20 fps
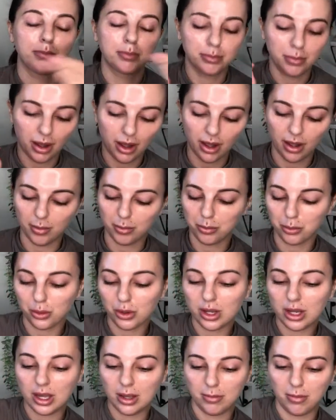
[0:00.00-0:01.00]
uh,
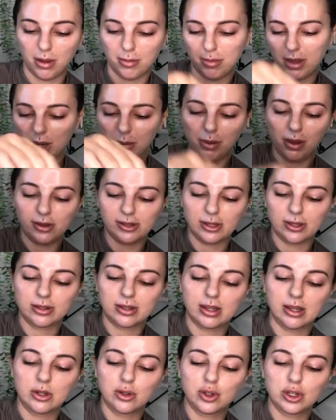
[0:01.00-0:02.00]
pre-menopausal
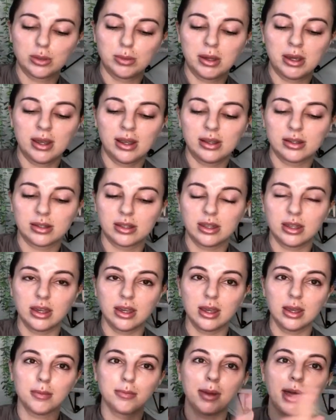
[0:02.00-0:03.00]
skin, just because
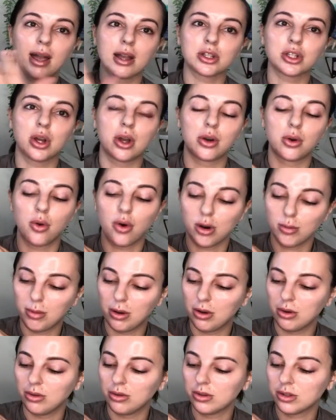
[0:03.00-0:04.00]
the impact on
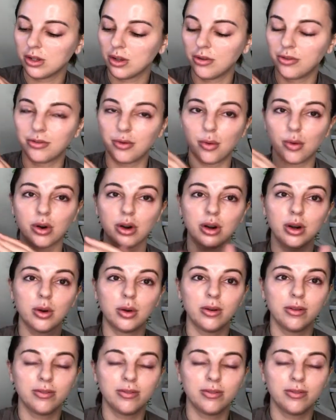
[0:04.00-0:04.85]
hormones for